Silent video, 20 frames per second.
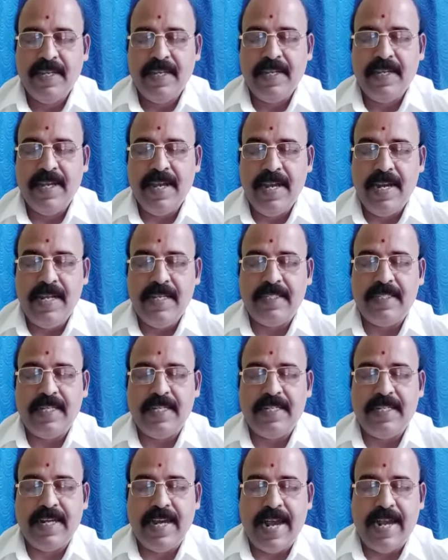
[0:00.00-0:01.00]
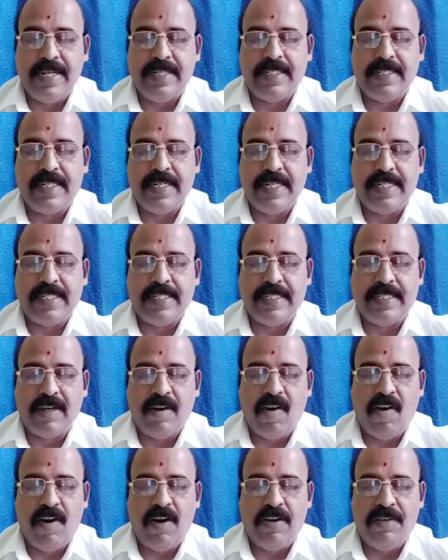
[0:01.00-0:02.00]
Elicit answers
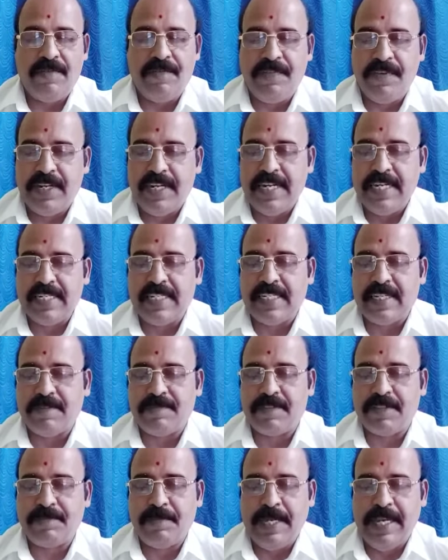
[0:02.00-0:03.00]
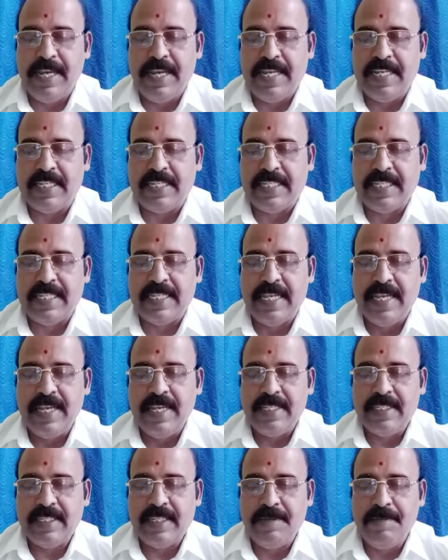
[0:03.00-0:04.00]
on figures of speech,
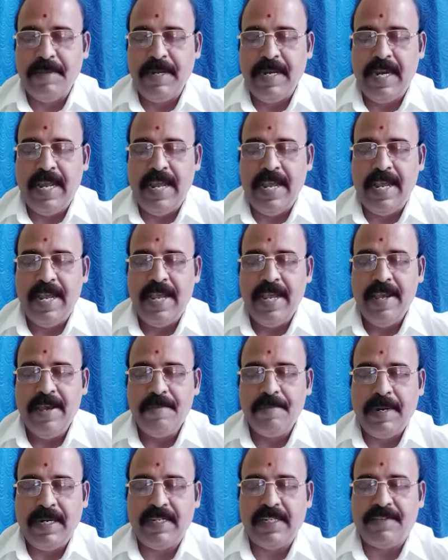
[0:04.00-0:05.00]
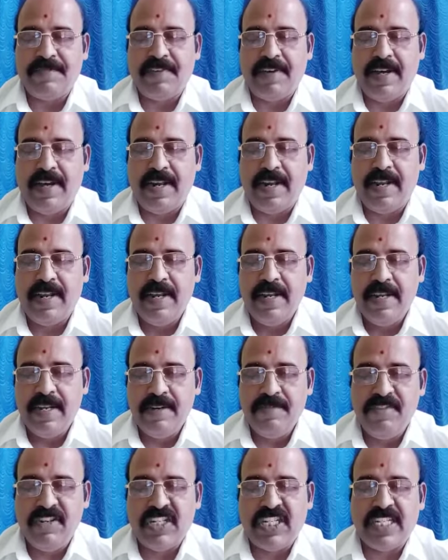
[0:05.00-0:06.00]
simile, metaphor,
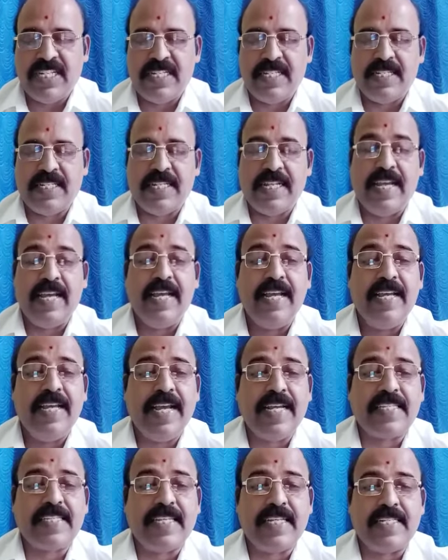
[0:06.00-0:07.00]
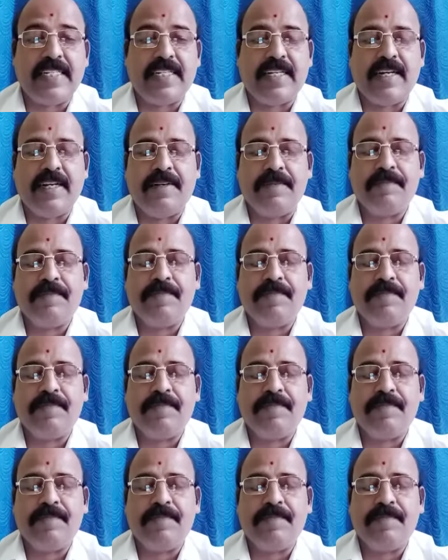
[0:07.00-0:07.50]
inversions, etc.